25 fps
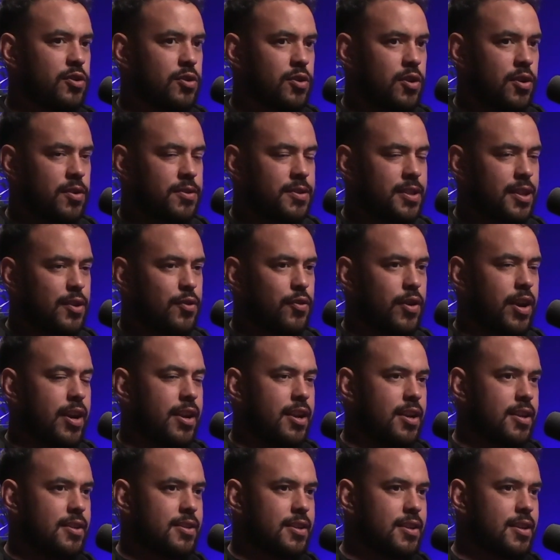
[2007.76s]
content
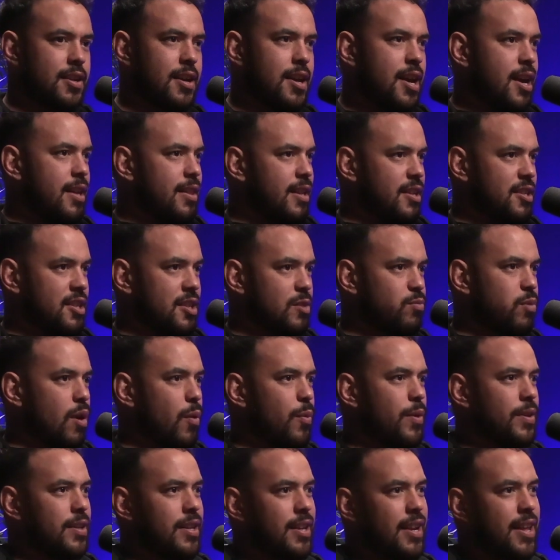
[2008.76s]
creators, and that's just
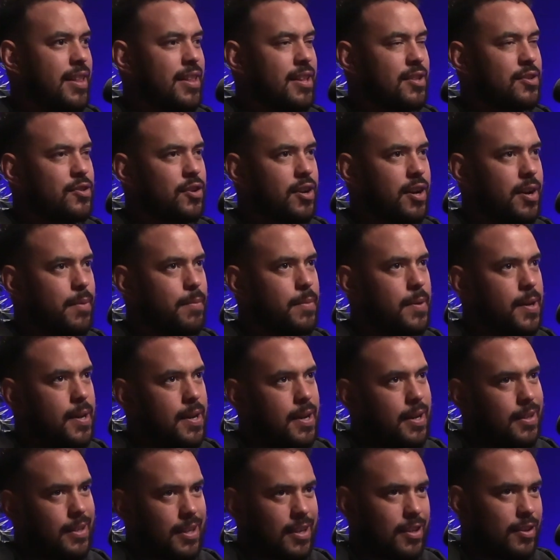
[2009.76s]
what we did at the time.
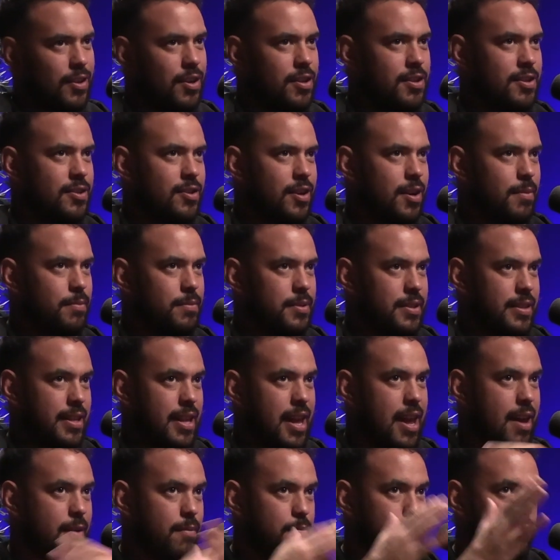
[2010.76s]
Like a lot of the times
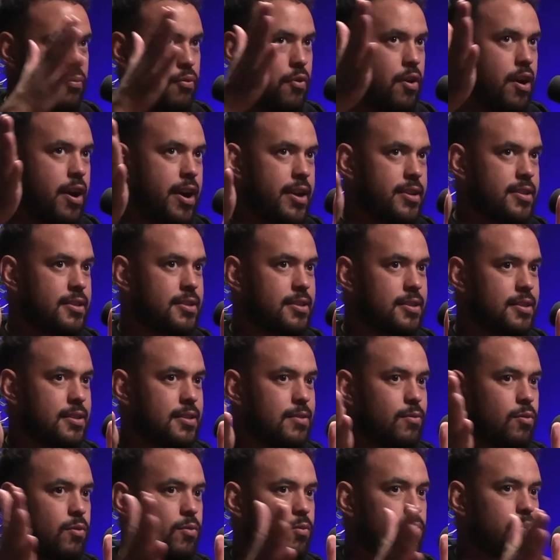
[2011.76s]
that
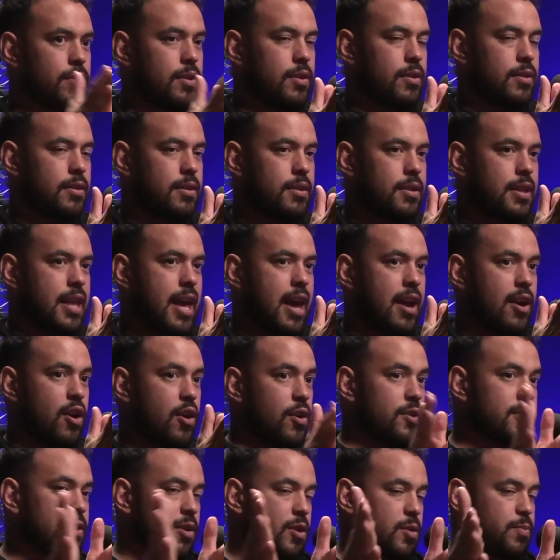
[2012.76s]
cost
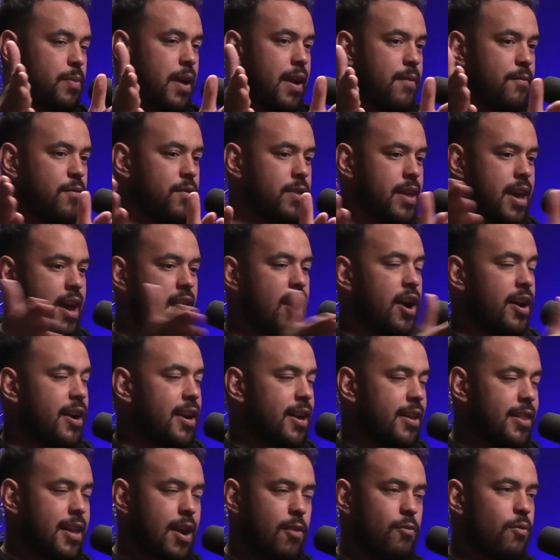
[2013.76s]
I was paying for that, I can
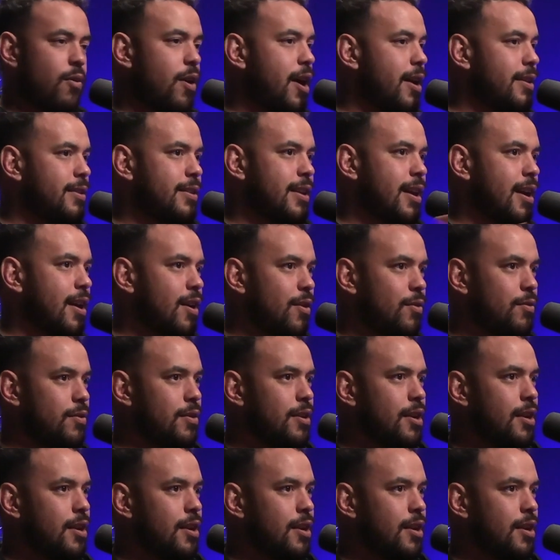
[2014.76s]
get that right down.